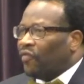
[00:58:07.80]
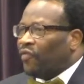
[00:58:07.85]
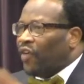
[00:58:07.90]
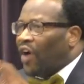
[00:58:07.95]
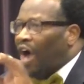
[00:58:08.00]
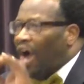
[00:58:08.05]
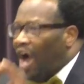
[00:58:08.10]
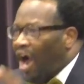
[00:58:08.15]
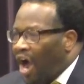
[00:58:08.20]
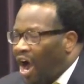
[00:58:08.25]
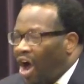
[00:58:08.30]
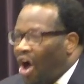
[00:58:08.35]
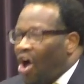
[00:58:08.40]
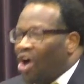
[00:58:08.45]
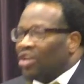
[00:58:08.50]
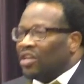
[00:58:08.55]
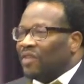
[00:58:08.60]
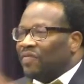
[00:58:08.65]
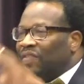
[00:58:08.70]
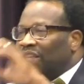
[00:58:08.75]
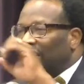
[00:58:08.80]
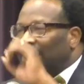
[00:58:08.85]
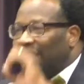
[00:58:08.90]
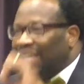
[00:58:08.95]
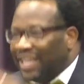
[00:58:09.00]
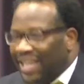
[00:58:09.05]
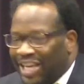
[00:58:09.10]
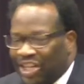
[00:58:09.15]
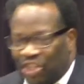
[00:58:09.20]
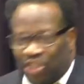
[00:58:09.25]
for all of
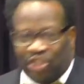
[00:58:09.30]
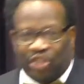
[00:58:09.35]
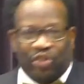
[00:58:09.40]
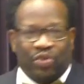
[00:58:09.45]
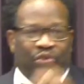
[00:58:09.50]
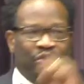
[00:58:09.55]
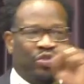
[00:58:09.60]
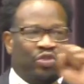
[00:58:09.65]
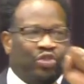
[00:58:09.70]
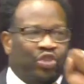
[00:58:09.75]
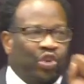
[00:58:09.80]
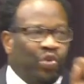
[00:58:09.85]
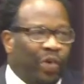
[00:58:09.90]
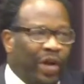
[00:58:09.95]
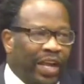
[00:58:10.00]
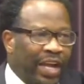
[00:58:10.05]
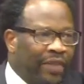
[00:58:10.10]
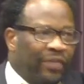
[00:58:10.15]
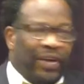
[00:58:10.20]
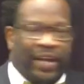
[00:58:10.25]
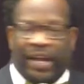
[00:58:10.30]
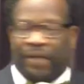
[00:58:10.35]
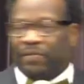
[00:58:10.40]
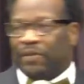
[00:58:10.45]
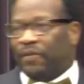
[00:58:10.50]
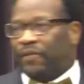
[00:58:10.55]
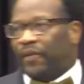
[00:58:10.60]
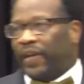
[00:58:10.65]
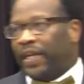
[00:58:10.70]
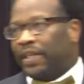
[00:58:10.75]
the issues you will ever
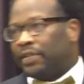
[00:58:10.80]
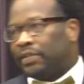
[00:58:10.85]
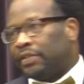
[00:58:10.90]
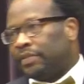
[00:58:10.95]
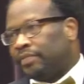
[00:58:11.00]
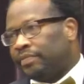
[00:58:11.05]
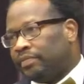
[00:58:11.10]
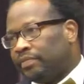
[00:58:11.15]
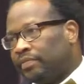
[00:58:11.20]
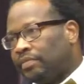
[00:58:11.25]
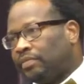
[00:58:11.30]
have to face.